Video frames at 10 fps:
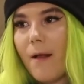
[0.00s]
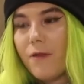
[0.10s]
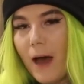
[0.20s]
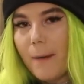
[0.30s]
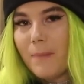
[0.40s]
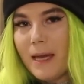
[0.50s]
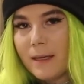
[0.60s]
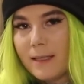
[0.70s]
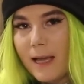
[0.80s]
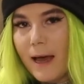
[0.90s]
That
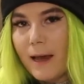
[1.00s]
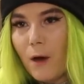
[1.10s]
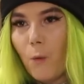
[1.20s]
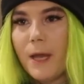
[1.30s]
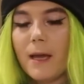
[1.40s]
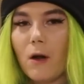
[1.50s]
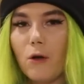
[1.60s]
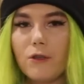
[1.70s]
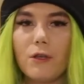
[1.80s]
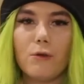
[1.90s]
being said, we can
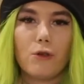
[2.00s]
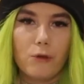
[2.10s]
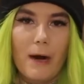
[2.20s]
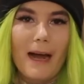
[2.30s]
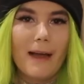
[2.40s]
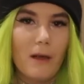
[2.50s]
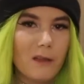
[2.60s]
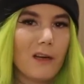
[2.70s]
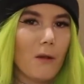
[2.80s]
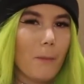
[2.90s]
also try a
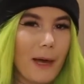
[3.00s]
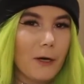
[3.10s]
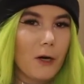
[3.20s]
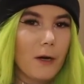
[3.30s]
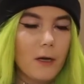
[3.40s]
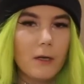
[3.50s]
little better